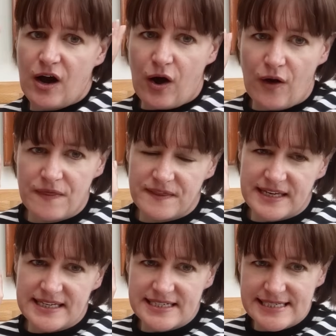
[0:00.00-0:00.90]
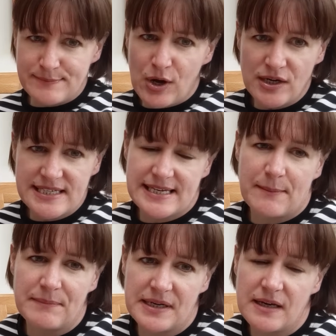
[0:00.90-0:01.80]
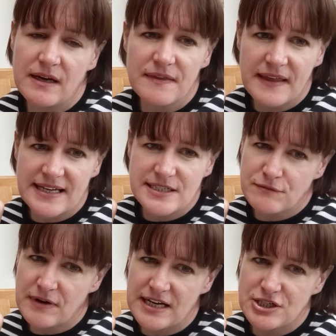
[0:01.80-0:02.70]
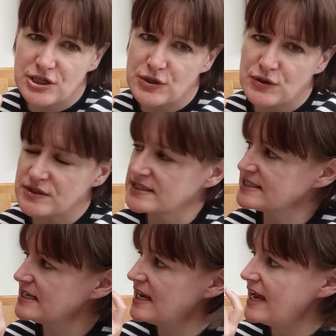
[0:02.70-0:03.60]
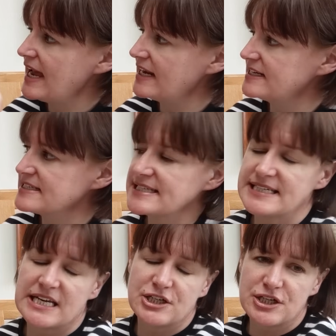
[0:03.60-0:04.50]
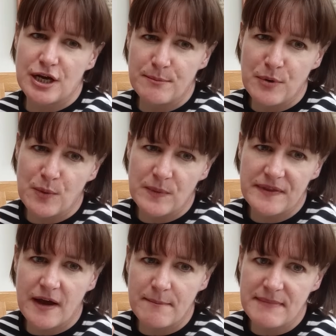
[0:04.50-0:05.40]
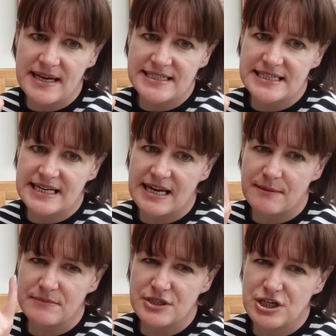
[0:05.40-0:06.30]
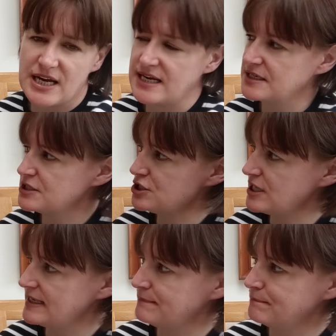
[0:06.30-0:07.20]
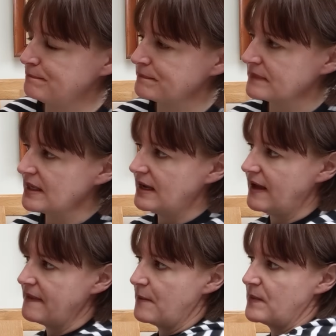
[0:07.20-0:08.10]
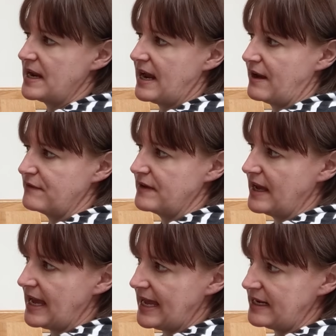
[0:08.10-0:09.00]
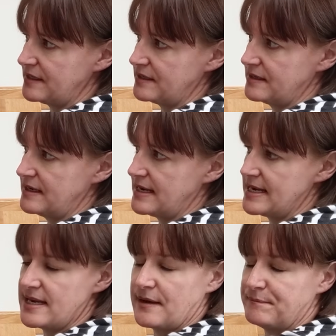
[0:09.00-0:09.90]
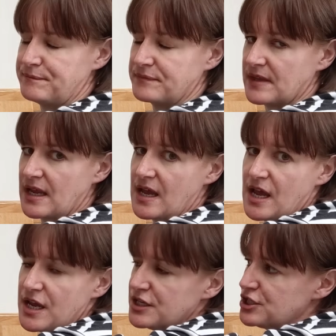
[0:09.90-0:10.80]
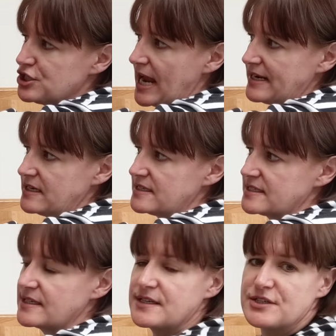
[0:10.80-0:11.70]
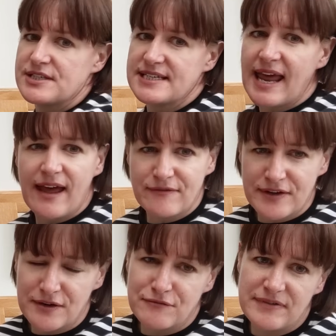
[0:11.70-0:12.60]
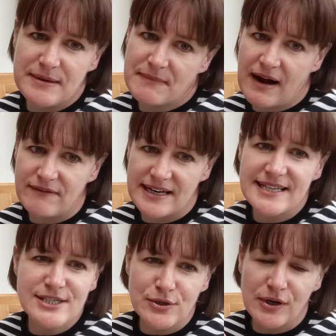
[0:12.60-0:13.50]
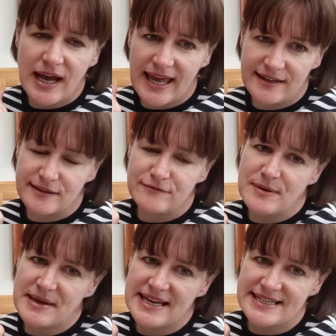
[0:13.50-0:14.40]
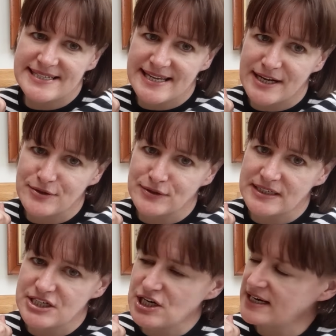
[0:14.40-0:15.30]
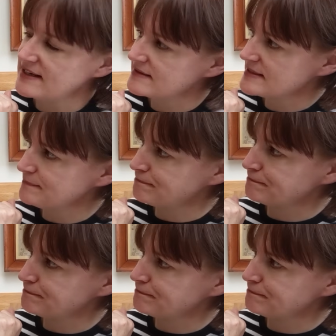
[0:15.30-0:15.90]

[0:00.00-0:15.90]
On the smaller sampler that Rachel owns, Helen stitched her mum with her maiden name, J.G. And then we have Helen here. Janet doesn't ever remarry, so Helen remains an only child.